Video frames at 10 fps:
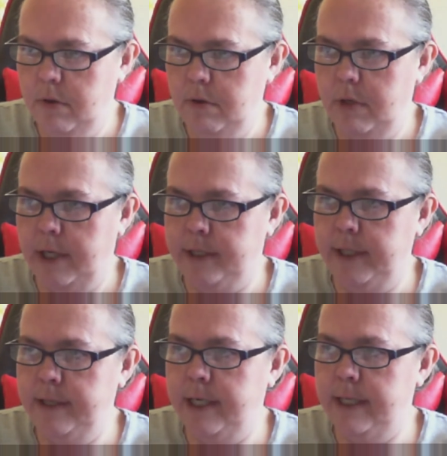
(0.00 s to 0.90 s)
think
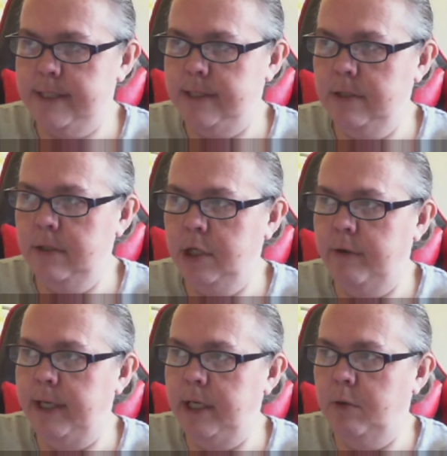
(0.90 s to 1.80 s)
they're still going
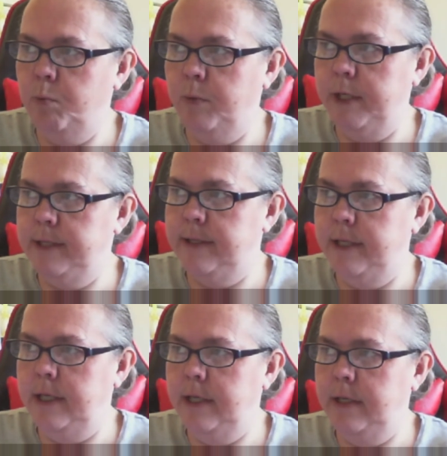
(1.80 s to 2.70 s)
on with
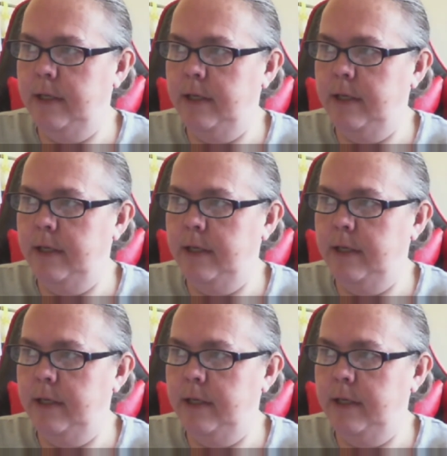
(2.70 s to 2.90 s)
the,